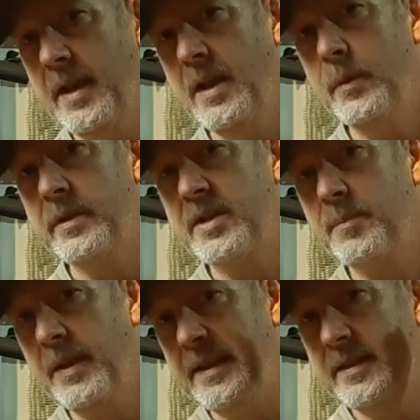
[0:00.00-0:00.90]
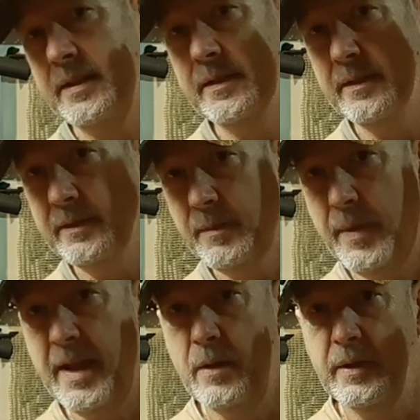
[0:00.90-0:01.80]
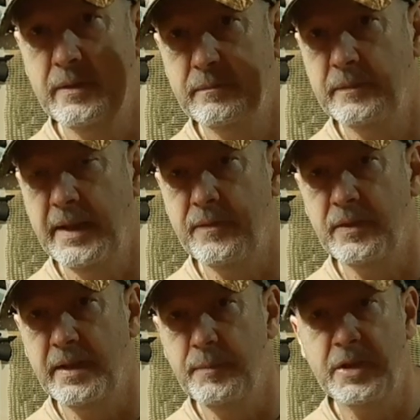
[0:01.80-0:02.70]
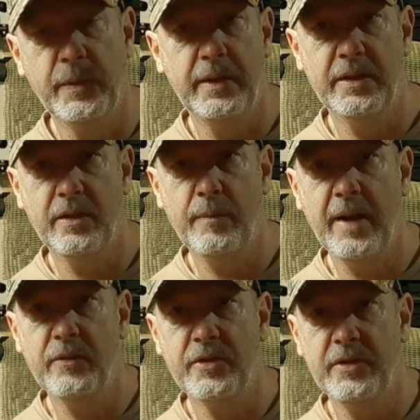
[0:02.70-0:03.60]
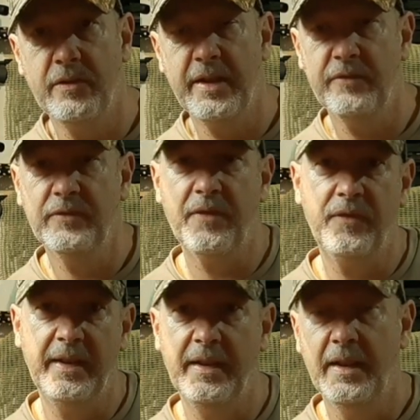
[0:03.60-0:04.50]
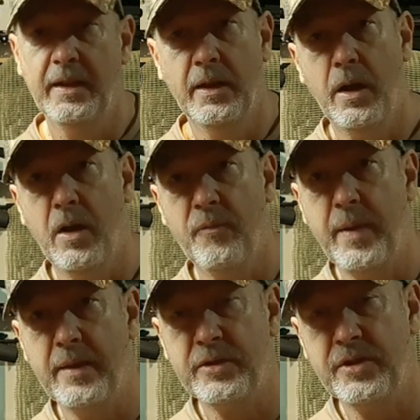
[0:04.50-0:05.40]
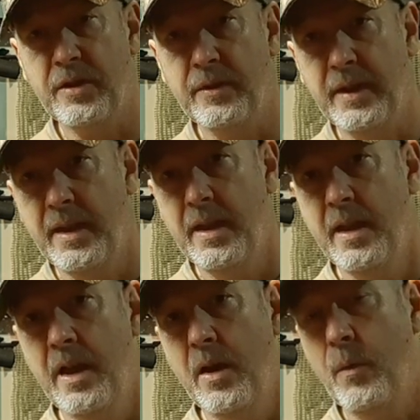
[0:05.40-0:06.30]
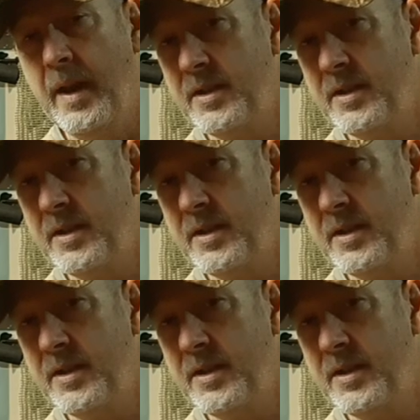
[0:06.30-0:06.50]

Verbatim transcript: it would split the power evenly between the two barrels and you'd get roughly a half-power shot. Well,